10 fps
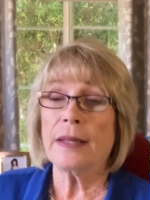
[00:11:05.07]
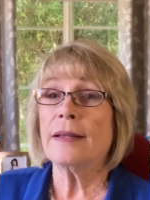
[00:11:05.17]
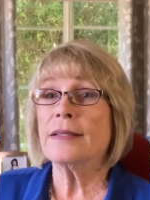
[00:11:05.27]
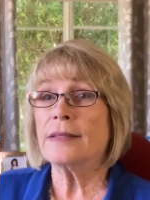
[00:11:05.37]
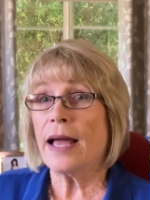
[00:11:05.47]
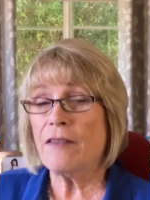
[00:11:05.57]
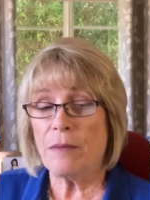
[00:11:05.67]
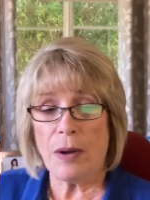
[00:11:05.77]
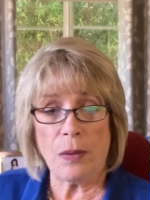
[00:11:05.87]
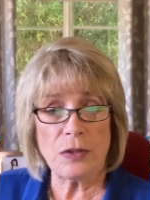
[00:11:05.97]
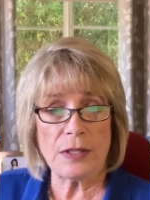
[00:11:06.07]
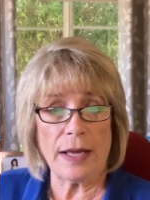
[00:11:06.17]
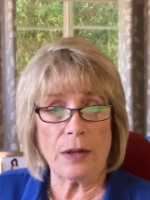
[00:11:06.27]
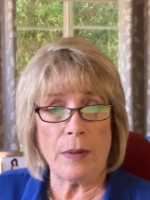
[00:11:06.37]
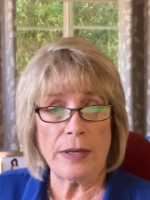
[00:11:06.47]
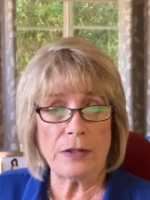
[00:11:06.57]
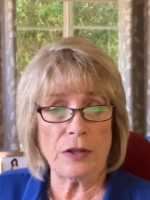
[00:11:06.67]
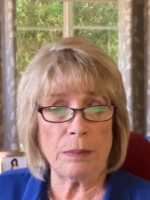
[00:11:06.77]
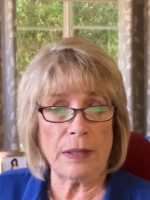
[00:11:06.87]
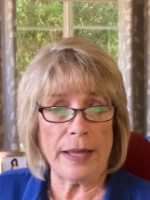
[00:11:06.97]
San Ramon's not going to the
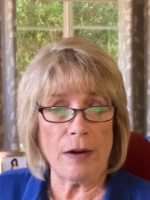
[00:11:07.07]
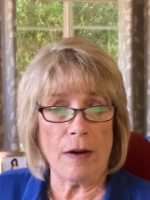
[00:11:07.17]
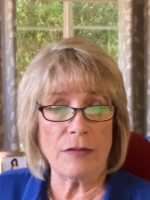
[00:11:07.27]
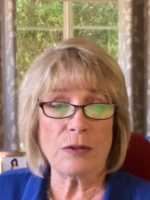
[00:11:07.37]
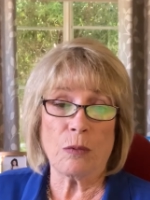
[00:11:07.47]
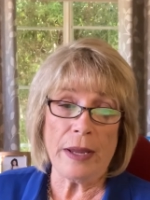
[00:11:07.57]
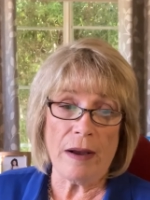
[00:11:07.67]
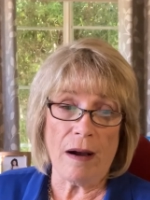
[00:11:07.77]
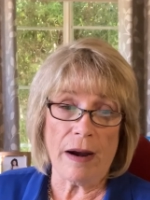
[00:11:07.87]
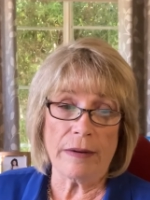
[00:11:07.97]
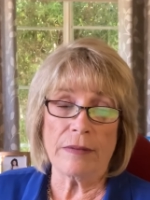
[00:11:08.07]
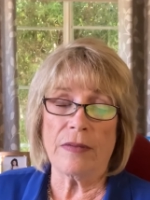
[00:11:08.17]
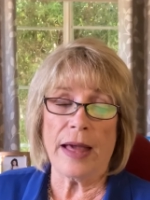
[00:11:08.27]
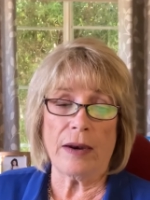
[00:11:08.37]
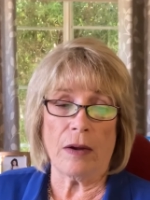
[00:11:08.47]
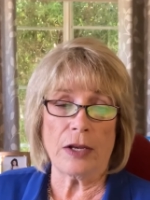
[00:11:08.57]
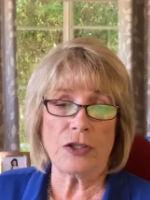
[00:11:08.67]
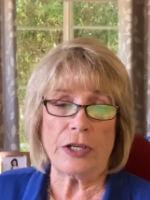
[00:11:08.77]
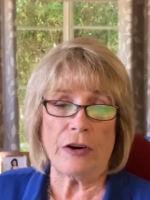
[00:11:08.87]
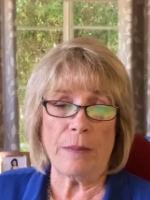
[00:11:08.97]
playoffs. We are. That ought to
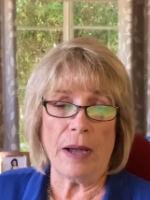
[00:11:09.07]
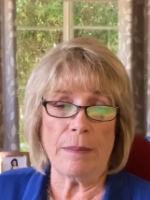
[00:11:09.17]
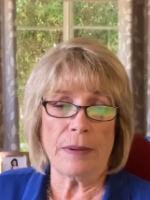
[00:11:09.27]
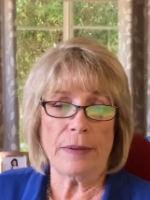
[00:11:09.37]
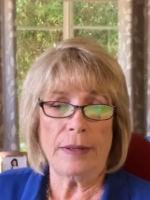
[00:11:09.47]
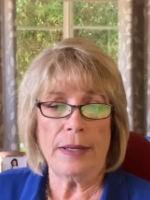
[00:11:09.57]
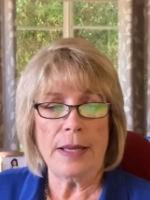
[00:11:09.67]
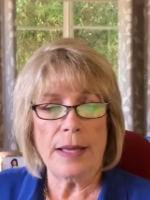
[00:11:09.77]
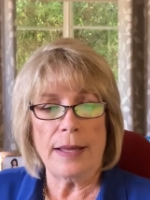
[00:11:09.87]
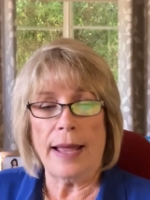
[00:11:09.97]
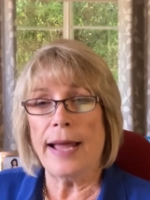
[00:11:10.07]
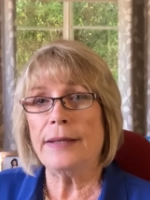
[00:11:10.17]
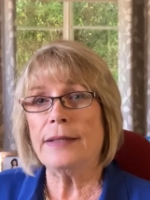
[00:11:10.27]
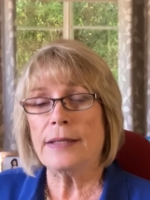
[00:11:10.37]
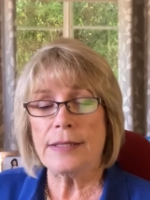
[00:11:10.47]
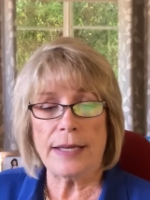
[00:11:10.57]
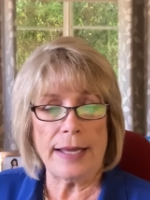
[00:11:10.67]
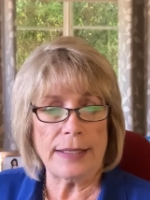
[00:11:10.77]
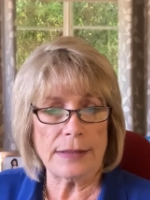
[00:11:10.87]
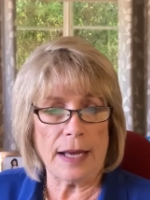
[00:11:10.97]
cheer him up." Andy didn't
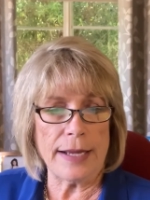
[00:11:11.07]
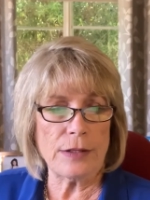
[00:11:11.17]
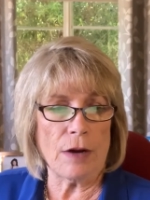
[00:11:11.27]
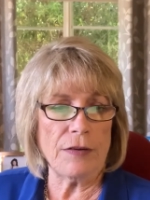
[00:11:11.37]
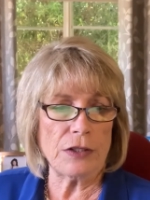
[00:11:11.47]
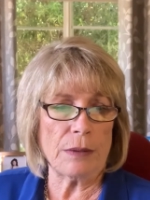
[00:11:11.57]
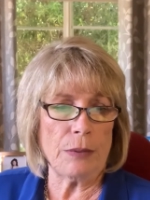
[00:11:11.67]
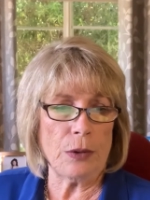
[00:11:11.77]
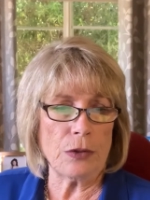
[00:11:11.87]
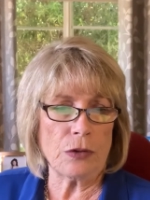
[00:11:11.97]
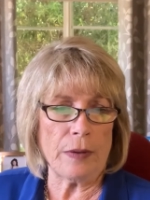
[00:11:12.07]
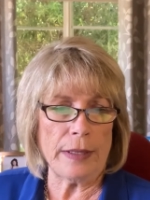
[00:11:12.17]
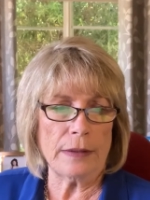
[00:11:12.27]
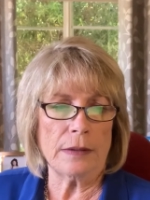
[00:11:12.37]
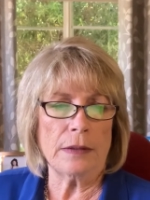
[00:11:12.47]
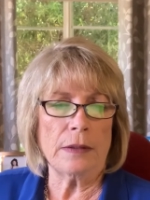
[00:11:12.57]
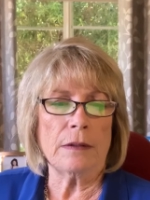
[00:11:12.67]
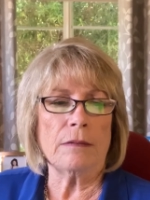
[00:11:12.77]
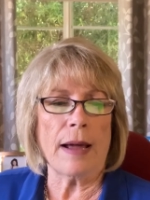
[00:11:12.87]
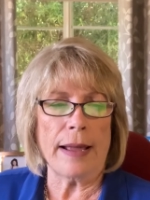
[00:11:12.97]
take his eyes off his computer screen.
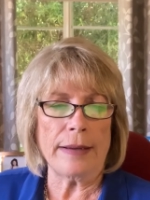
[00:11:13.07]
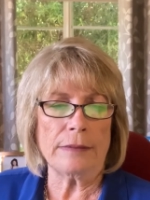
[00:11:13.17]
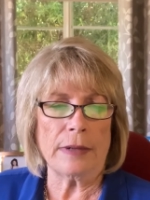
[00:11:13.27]
Right.